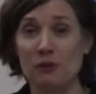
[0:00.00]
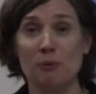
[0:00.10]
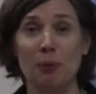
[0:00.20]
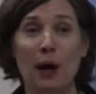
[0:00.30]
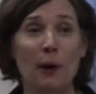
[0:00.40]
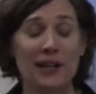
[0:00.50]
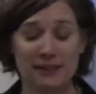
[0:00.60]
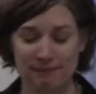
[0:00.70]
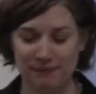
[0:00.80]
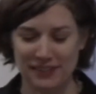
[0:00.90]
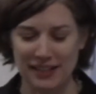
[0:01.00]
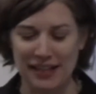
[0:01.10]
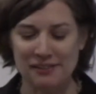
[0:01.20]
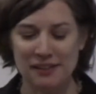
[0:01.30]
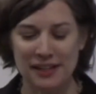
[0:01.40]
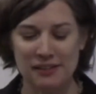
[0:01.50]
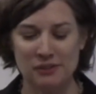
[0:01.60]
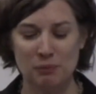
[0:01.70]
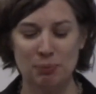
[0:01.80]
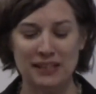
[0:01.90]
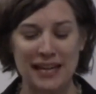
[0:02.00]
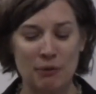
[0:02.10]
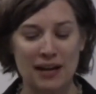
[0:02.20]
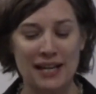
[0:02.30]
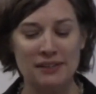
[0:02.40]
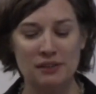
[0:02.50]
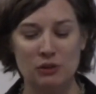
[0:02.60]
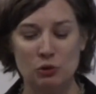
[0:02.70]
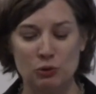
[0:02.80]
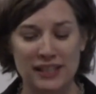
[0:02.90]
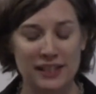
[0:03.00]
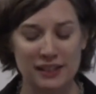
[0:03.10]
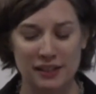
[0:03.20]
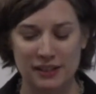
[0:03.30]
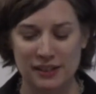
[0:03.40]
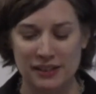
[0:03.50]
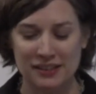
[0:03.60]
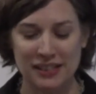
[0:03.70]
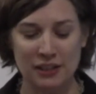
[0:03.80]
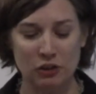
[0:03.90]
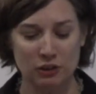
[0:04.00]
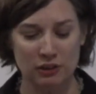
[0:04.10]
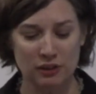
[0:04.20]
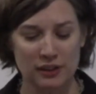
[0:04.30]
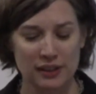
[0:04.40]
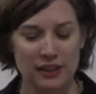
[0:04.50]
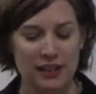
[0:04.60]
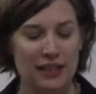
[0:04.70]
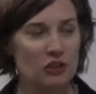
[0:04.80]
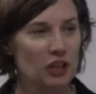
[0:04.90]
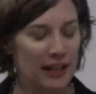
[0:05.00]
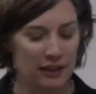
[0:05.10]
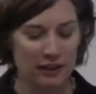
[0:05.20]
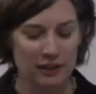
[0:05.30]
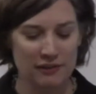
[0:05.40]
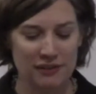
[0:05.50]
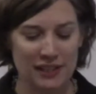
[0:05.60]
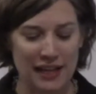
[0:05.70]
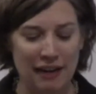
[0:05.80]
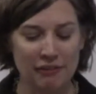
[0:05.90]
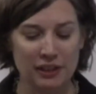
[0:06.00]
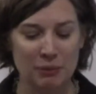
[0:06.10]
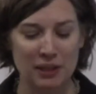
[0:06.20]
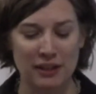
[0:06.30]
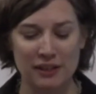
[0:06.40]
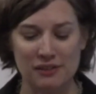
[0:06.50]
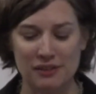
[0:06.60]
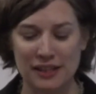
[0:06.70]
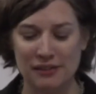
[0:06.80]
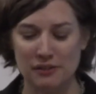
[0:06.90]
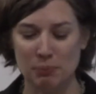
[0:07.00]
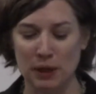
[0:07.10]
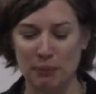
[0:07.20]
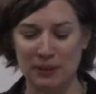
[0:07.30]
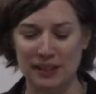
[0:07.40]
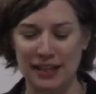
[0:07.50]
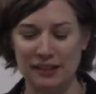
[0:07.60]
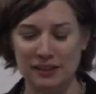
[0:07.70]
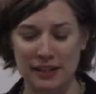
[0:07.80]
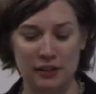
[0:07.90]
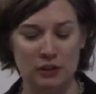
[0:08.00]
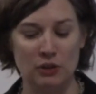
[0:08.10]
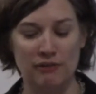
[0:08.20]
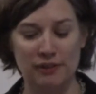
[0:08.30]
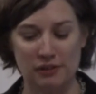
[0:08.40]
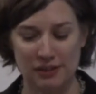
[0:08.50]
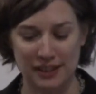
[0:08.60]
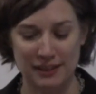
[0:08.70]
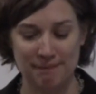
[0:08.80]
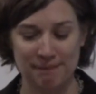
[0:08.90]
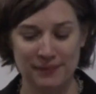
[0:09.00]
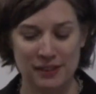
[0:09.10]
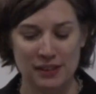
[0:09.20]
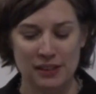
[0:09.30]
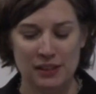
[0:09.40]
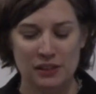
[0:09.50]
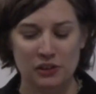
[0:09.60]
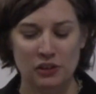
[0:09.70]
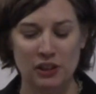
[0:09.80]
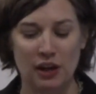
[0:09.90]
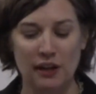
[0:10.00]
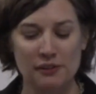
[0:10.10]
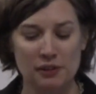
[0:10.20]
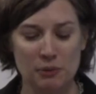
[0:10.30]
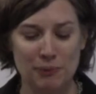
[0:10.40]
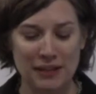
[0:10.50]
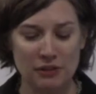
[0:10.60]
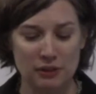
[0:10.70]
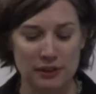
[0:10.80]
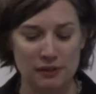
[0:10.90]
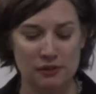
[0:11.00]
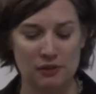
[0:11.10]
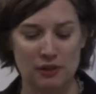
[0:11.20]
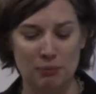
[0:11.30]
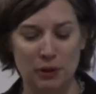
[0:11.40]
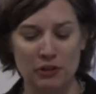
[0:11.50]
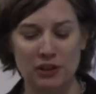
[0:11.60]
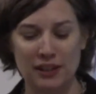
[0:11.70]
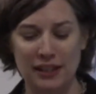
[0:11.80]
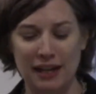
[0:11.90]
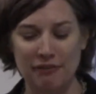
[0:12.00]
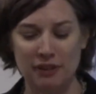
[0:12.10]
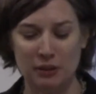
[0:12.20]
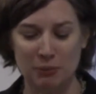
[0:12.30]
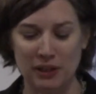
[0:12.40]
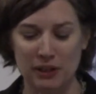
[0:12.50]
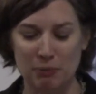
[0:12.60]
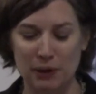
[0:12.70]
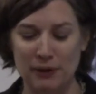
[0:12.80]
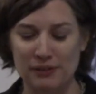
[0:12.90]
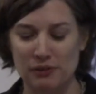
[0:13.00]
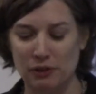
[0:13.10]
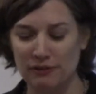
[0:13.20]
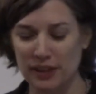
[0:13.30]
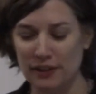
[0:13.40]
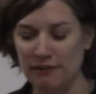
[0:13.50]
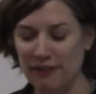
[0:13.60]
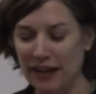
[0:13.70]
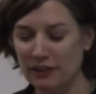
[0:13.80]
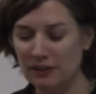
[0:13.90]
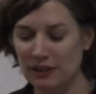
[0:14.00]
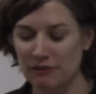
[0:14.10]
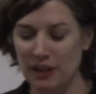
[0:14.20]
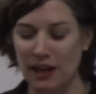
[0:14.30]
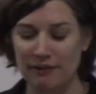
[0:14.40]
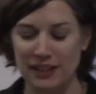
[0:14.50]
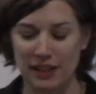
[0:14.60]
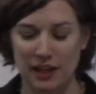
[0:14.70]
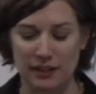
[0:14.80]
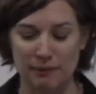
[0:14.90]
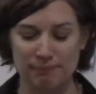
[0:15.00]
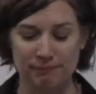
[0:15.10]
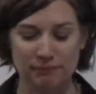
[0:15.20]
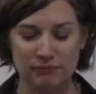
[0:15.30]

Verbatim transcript: is a poet, essayist, playwright, critic, teacher, and chair of the African American Studies Department at Yale University. She also mentors emerging African American poets serving on the faculty of Cave Canem.